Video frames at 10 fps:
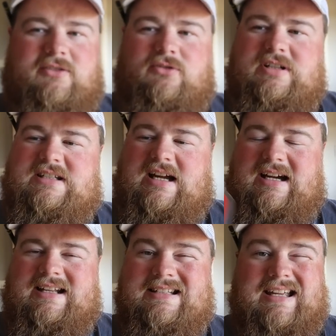different
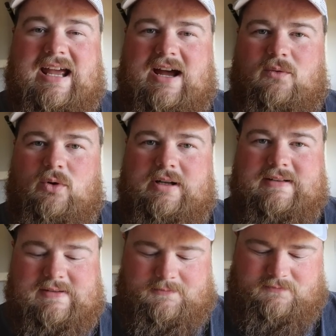sides at
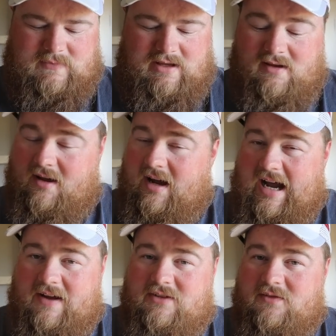once.
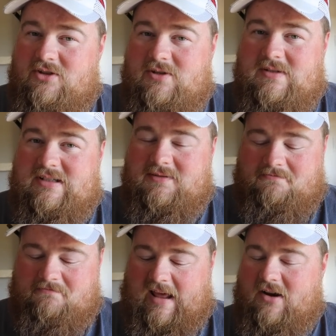I've never used it.
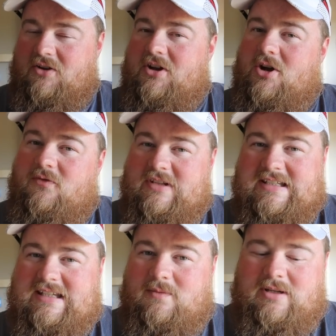I don't know if it's
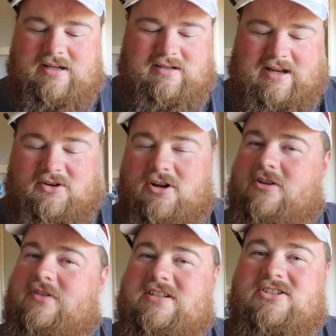a gimmick. I don't know
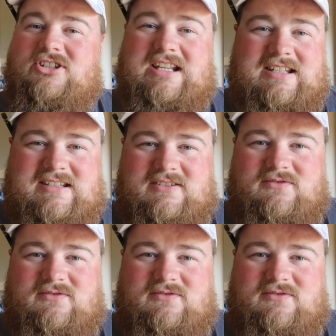if it's a genius